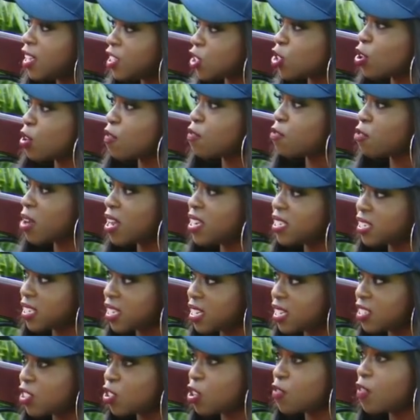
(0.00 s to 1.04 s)
instead of
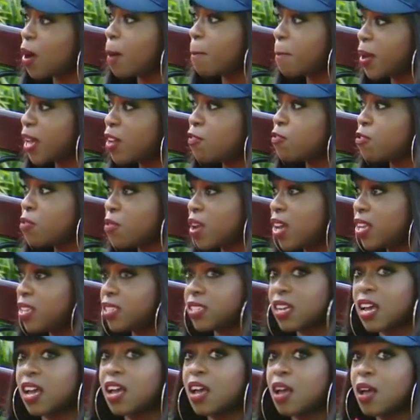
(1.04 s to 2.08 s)
renting, instead of her paying for
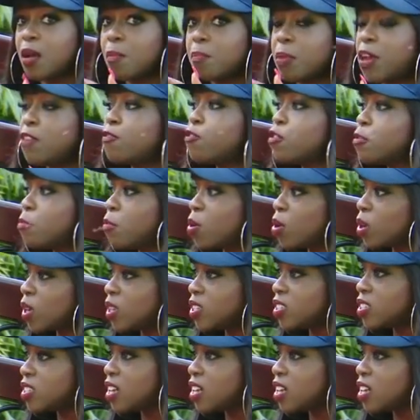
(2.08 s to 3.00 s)
rent, pay for a mortgage.